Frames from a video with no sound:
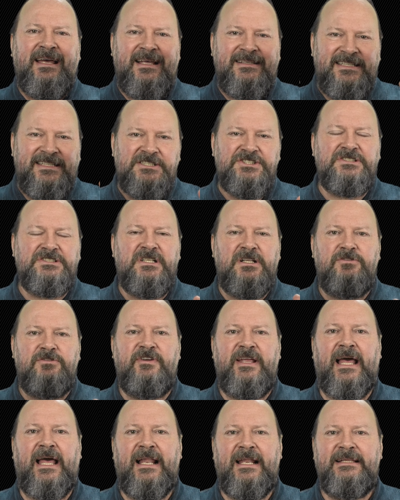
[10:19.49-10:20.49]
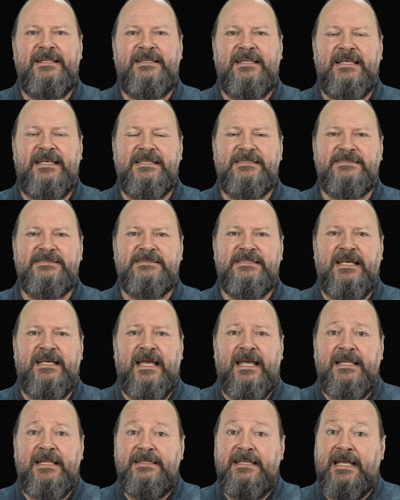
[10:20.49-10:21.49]
digital realities
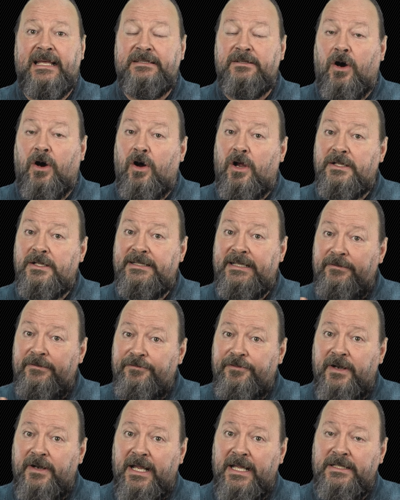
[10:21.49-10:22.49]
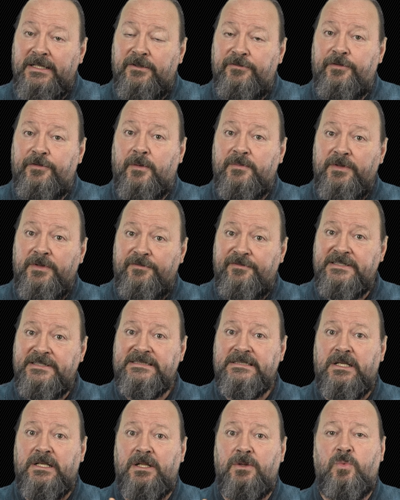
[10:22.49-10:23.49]
that are different from the
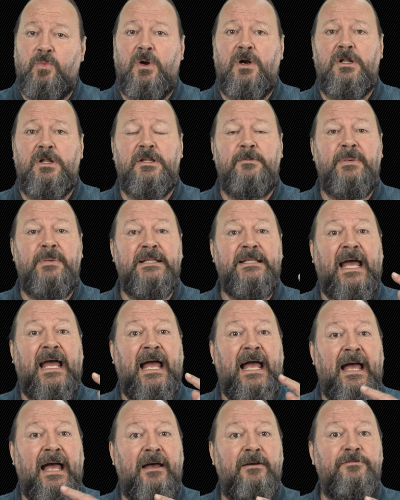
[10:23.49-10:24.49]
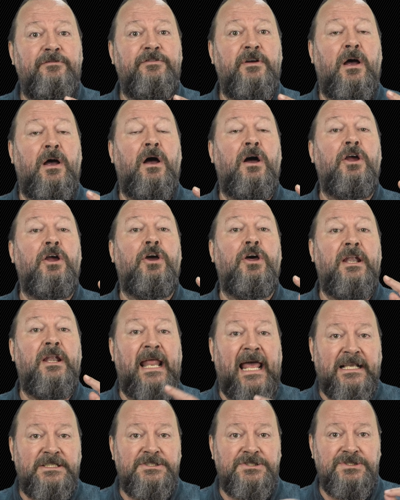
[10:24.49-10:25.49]
physical world but have
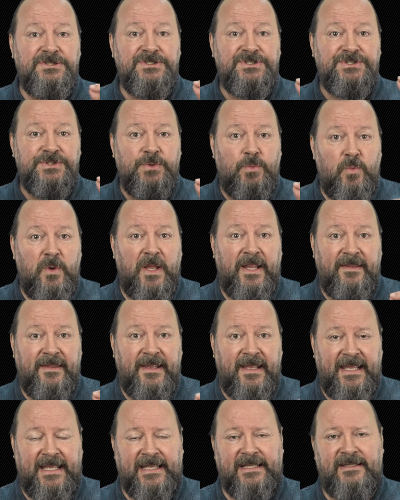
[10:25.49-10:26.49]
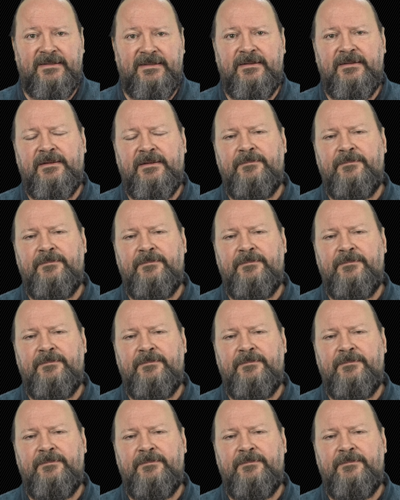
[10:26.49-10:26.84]
connections with it.